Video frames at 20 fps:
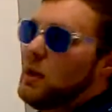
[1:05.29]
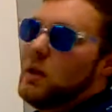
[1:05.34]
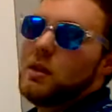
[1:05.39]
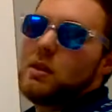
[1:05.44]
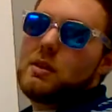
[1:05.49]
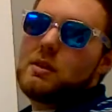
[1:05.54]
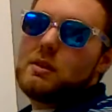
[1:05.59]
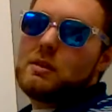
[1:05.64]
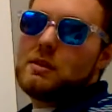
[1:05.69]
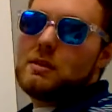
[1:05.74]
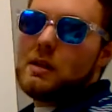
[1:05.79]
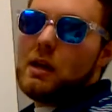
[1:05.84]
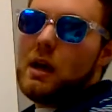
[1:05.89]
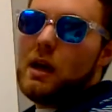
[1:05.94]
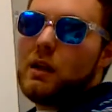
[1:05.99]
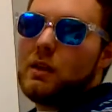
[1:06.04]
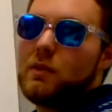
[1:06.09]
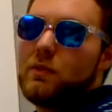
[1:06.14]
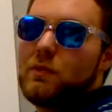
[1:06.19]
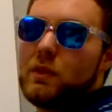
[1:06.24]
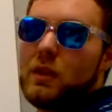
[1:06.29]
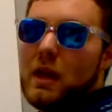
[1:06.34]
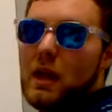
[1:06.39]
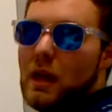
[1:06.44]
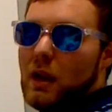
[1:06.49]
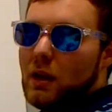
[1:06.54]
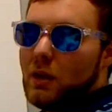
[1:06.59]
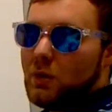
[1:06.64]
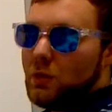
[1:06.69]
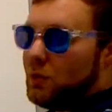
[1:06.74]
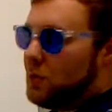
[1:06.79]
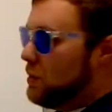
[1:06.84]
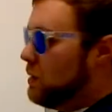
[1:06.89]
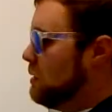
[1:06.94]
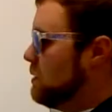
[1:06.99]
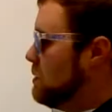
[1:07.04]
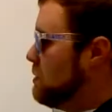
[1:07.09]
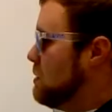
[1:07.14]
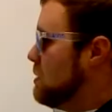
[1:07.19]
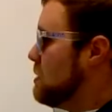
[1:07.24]
the sine of an angle
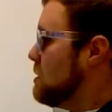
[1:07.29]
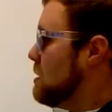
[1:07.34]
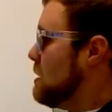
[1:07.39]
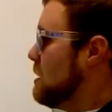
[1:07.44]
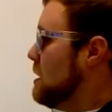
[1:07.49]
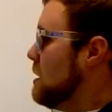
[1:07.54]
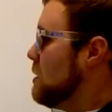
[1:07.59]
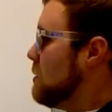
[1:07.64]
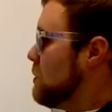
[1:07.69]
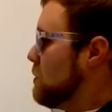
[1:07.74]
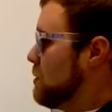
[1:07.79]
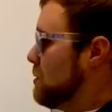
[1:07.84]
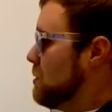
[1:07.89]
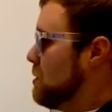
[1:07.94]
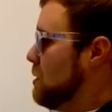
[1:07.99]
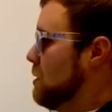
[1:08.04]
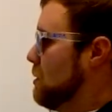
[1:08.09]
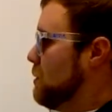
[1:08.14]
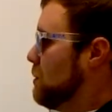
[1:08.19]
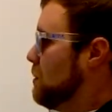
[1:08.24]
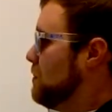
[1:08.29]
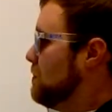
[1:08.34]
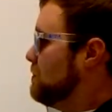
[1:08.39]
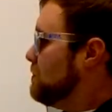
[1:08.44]
is just equal to